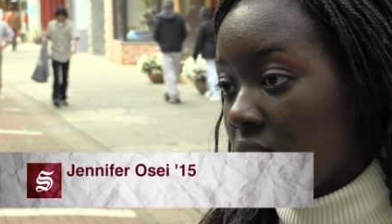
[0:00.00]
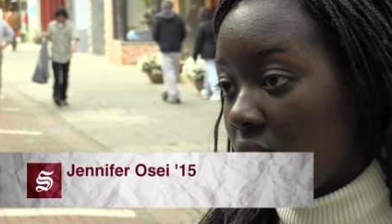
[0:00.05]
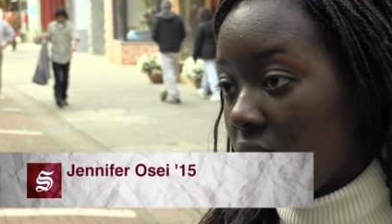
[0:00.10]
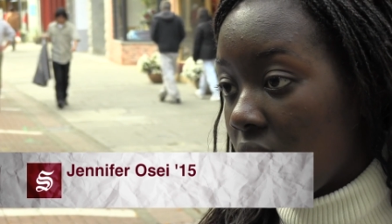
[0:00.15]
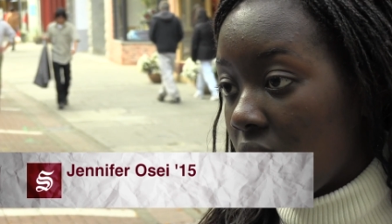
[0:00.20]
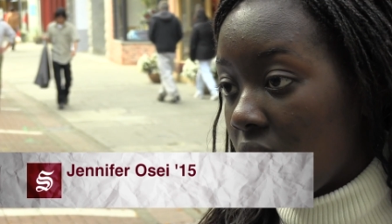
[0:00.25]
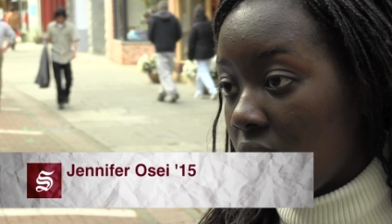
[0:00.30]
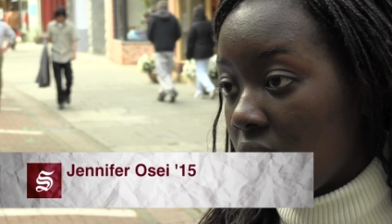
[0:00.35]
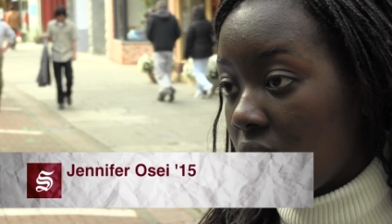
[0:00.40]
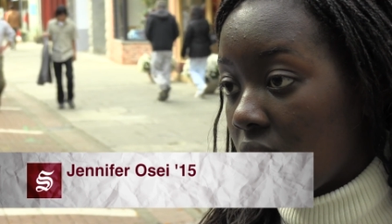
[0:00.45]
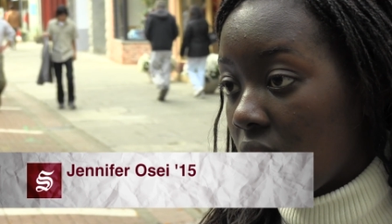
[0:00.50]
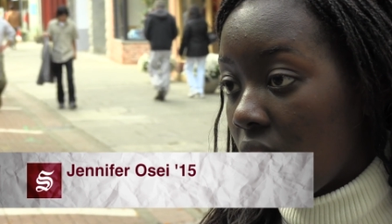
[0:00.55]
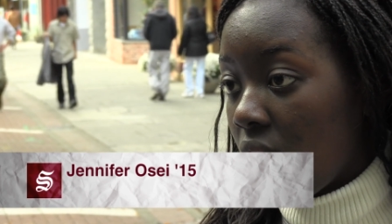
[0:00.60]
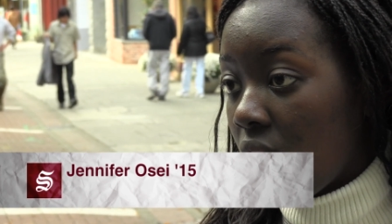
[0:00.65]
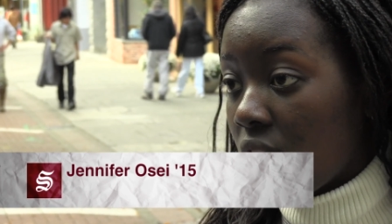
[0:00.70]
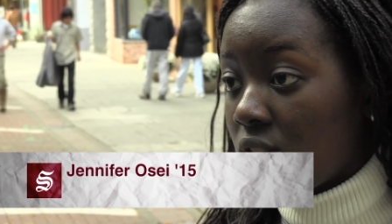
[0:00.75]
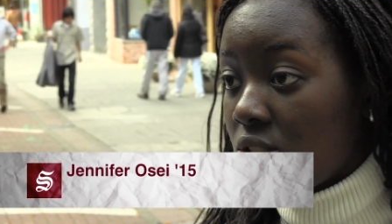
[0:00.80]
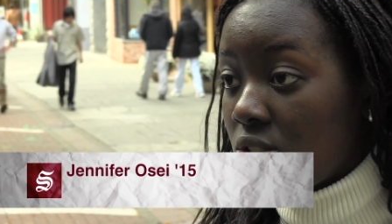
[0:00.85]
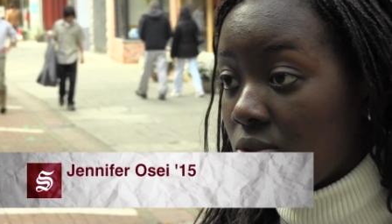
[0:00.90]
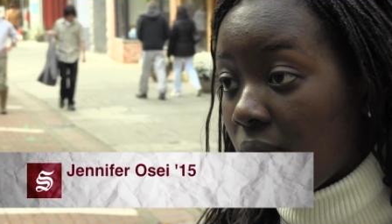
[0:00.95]

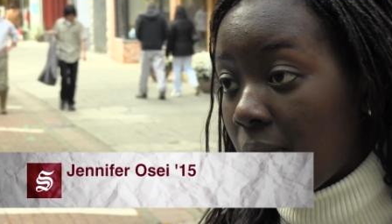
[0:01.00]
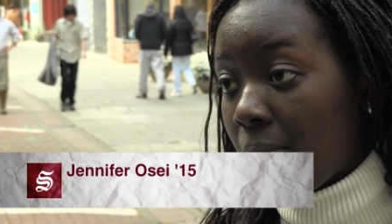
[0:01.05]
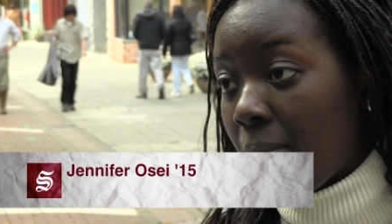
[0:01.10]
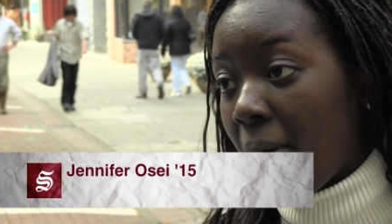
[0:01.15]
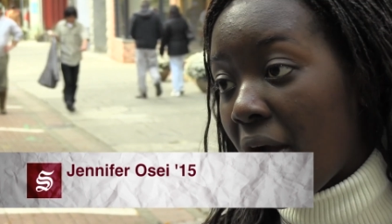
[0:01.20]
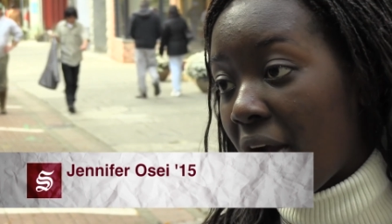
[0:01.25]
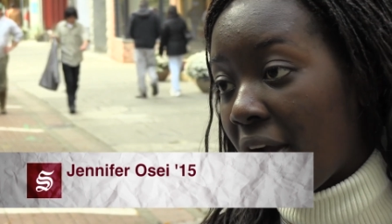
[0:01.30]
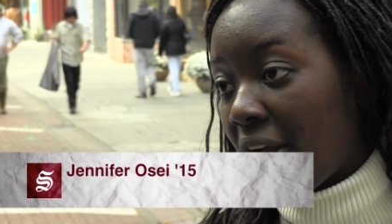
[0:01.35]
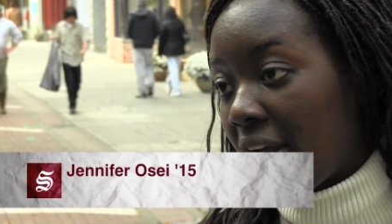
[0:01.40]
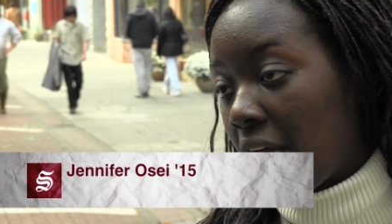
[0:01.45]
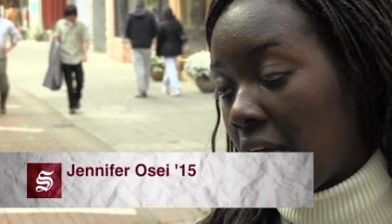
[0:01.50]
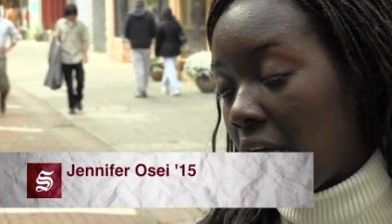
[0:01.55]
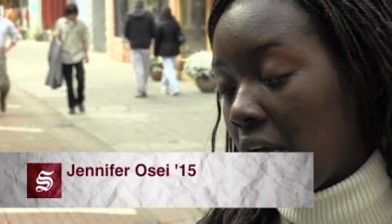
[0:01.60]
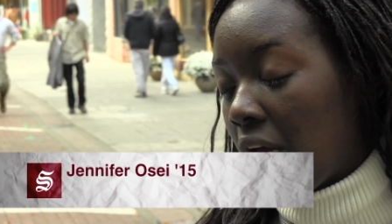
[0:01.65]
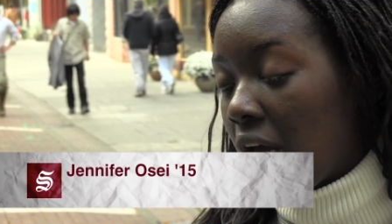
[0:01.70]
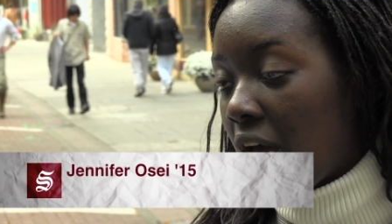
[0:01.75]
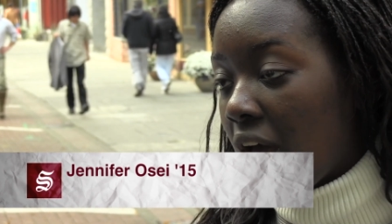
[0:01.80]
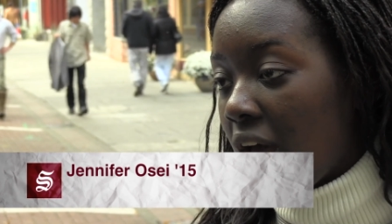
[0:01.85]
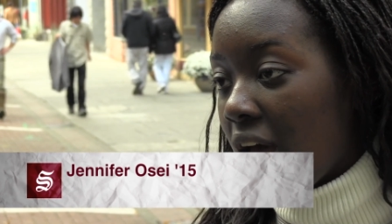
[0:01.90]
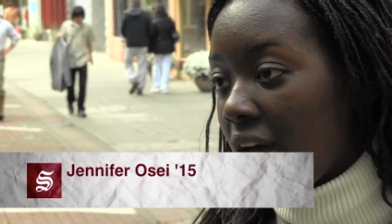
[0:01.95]
in Dewitt Park,
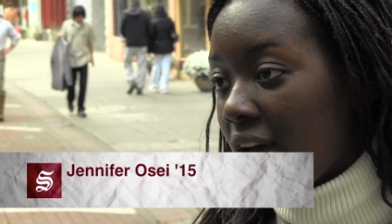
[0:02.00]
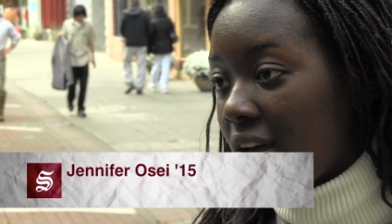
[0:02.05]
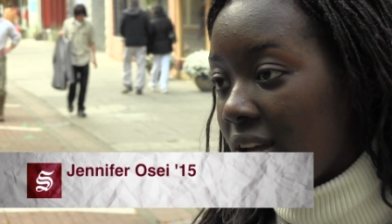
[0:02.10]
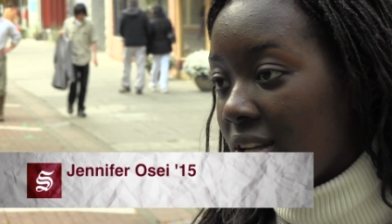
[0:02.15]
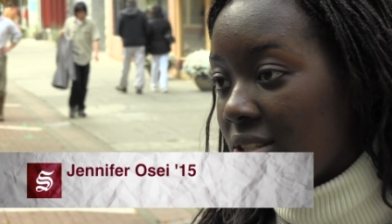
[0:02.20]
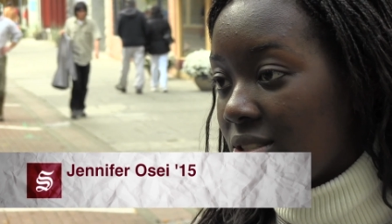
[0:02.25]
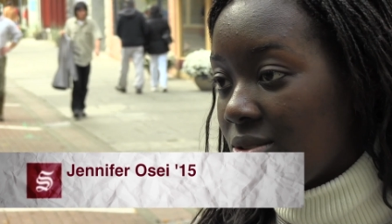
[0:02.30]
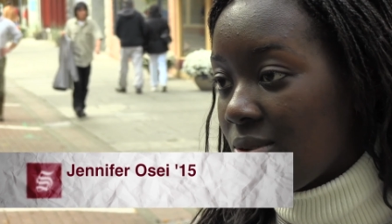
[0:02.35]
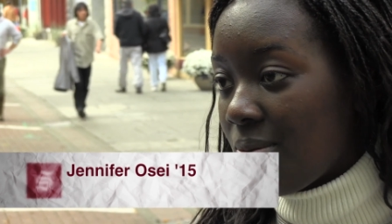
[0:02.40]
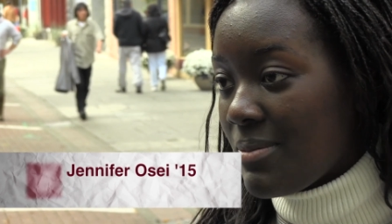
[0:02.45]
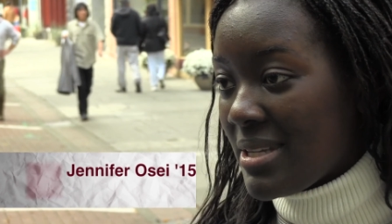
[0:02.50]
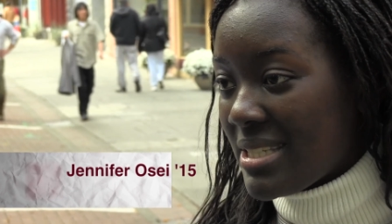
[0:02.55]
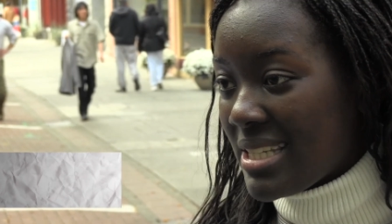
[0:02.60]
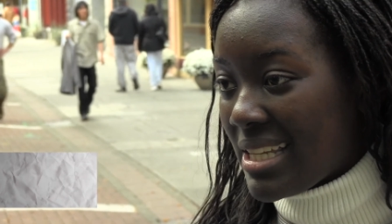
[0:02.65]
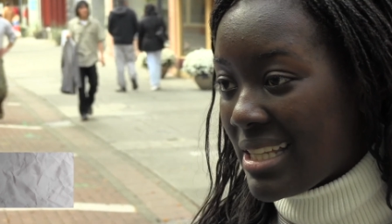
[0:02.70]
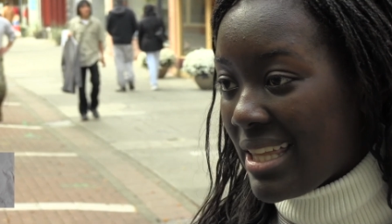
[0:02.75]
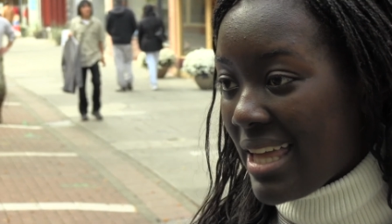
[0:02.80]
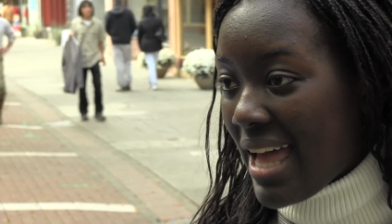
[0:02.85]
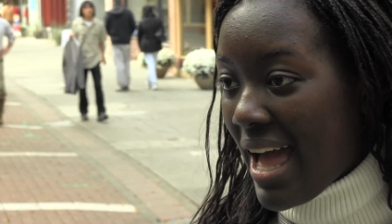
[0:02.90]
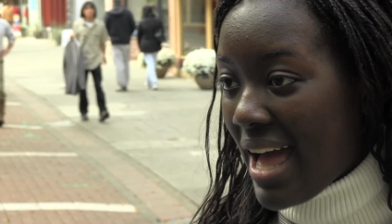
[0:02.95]
and we
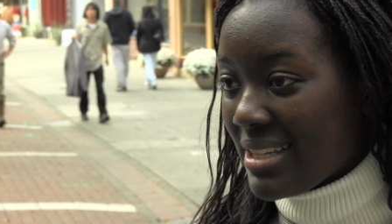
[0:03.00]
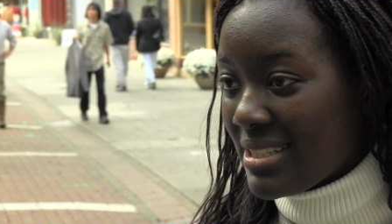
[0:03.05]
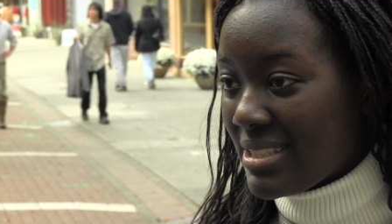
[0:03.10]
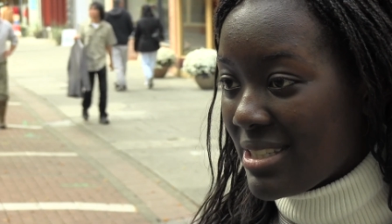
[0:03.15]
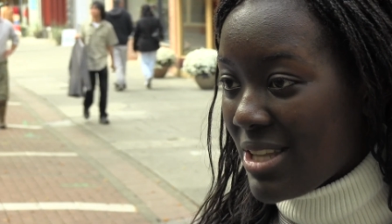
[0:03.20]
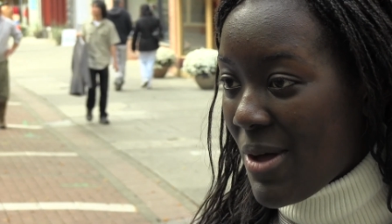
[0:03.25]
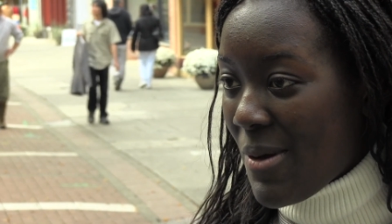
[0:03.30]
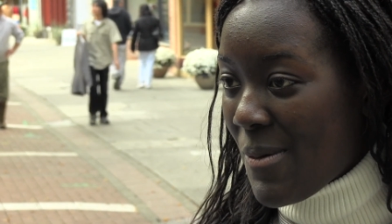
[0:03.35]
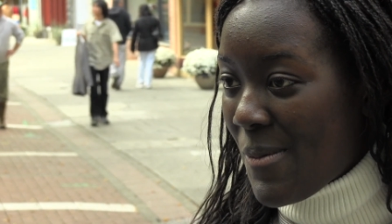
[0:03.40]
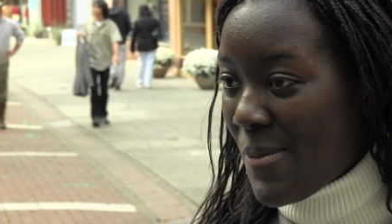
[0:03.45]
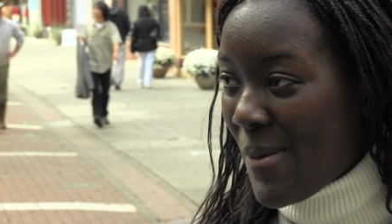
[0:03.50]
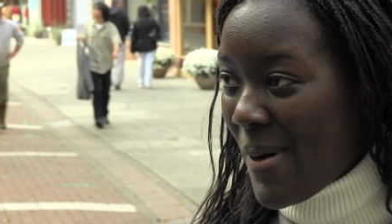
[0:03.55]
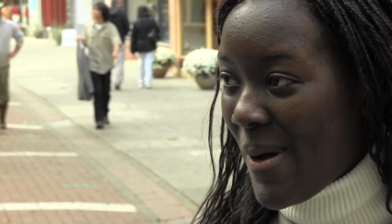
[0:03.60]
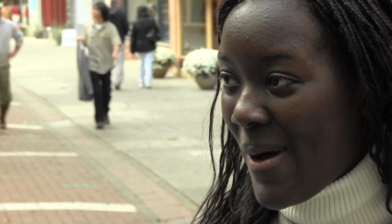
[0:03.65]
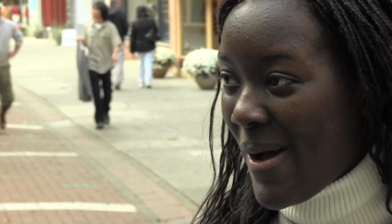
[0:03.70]
basically asked them,